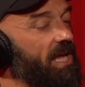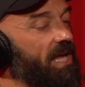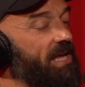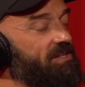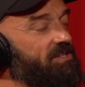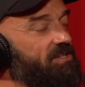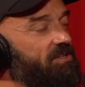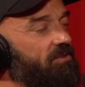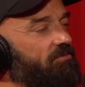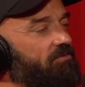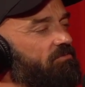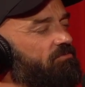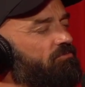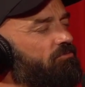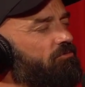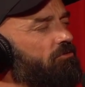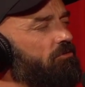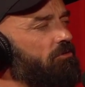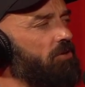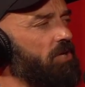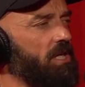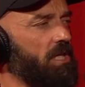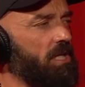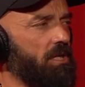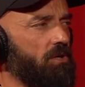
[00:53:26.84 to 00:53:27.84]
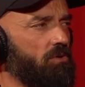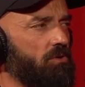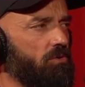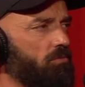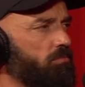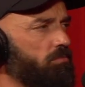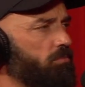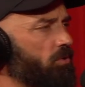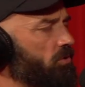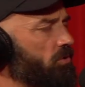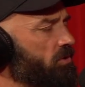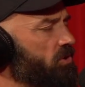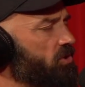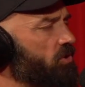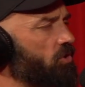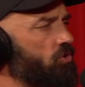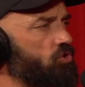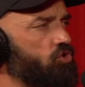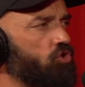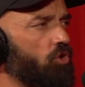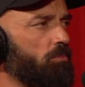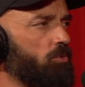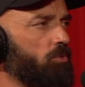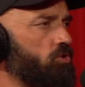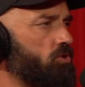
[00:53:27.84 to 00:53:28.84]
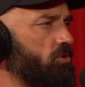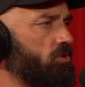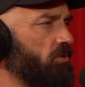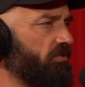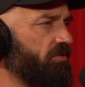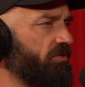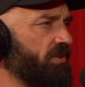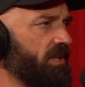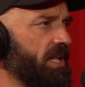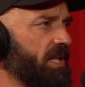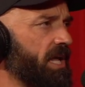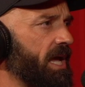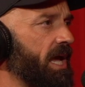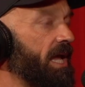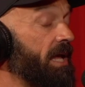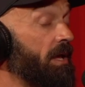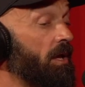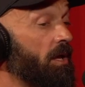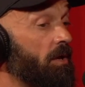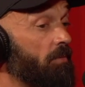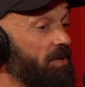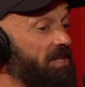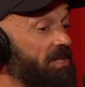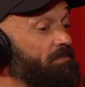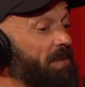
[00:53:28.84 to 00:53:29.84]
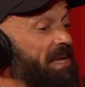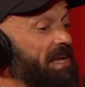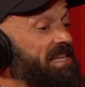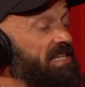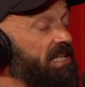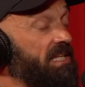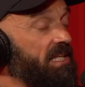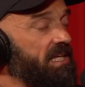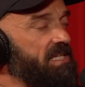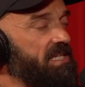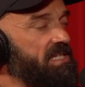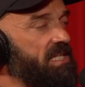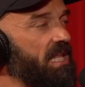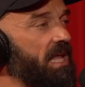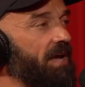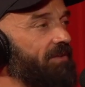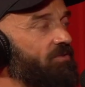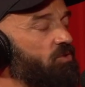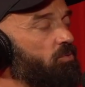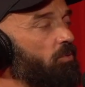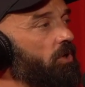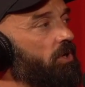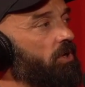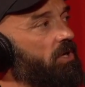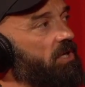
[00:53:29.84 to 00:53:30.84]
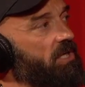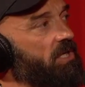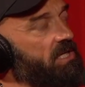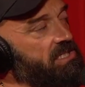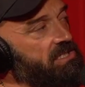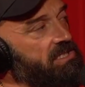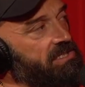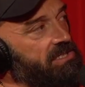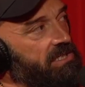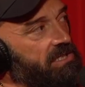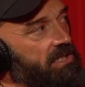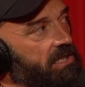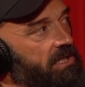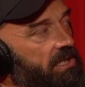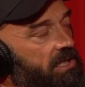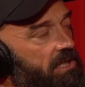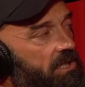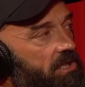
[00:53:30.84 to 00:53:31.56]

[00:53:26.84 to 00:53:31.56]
it's a really good book. It's got so much stuff in there. But it's basically his life's work, and his